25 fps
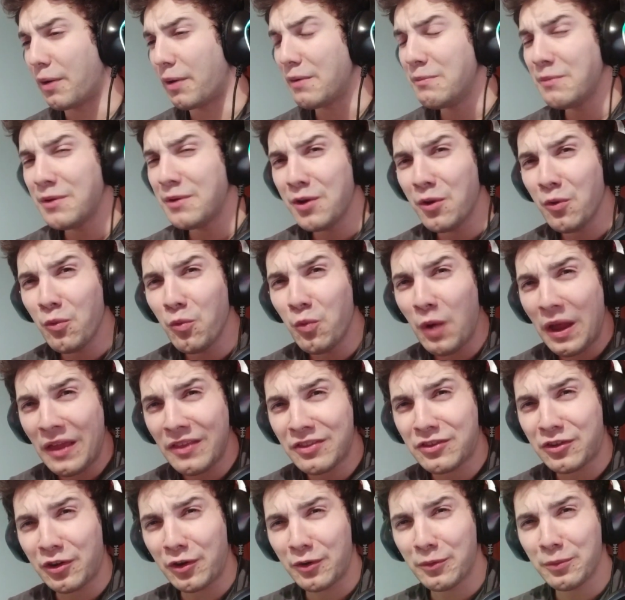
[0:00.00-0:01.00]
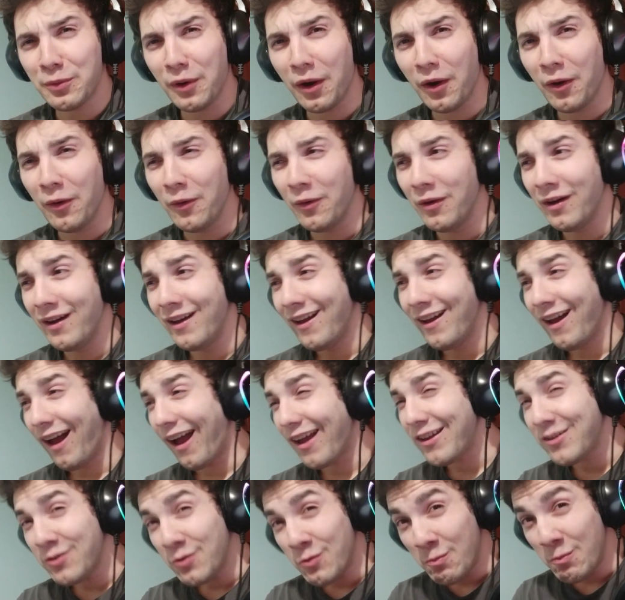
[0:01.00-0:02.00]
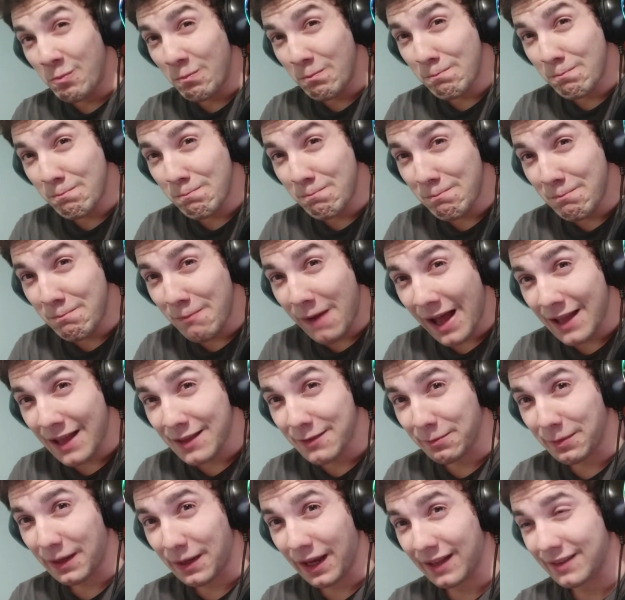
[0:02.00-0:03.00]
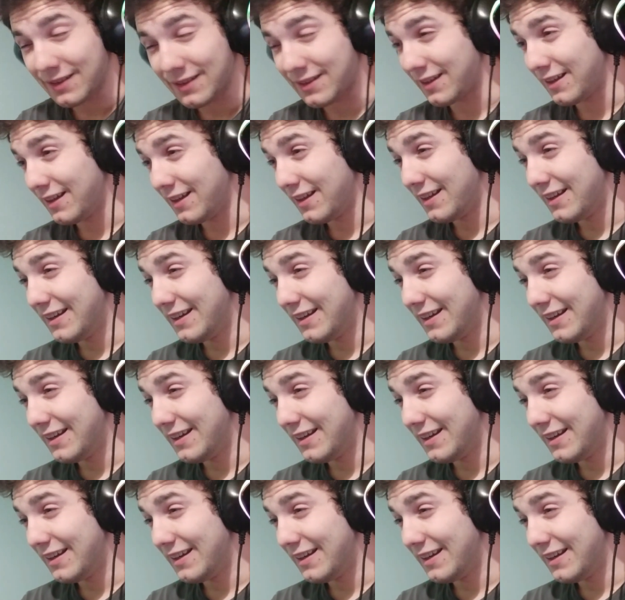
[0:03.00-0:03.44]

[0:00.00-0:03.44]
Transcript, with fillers: Permanent winter, bro? Are you mad, blood?